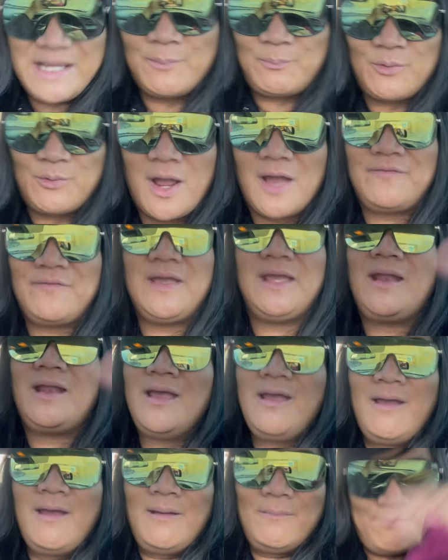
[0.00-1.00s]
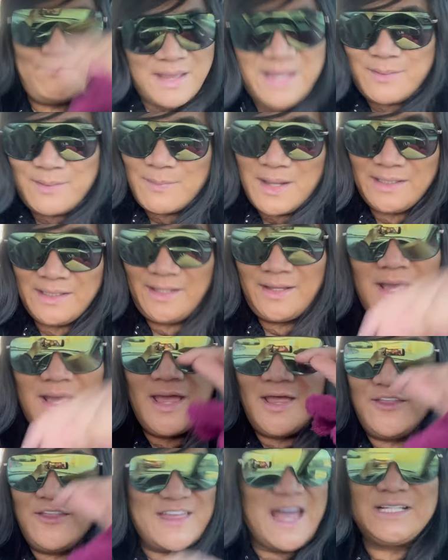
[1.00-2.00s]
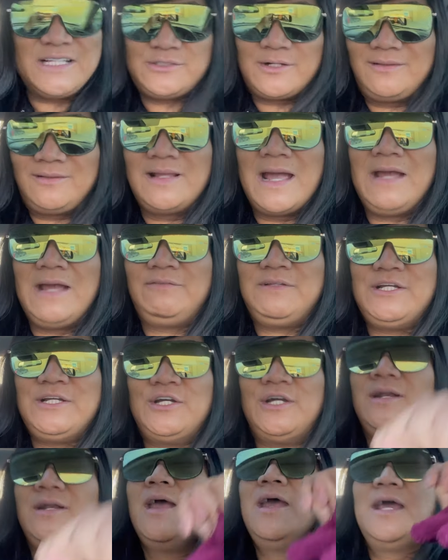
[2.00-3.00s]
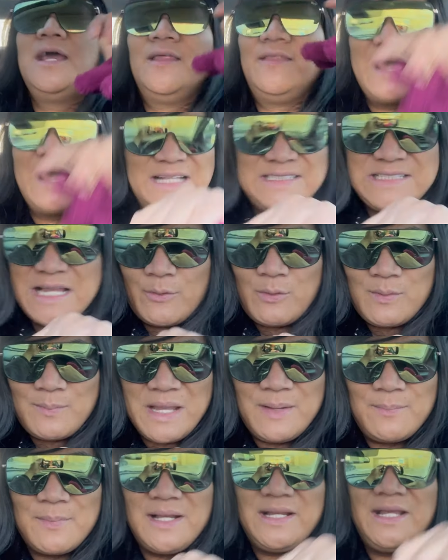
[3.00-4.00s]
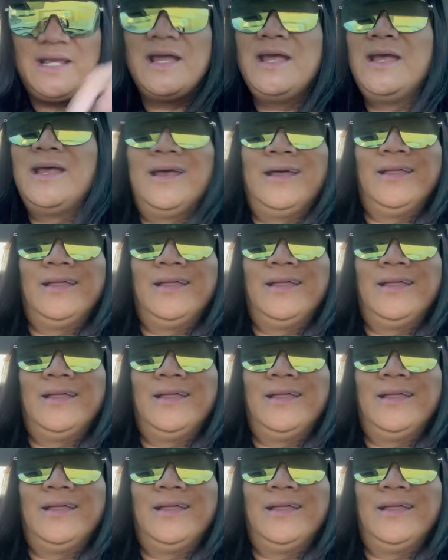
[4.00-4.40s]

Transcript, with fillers: a profit, make money. That's our livelihood. That's how we make money.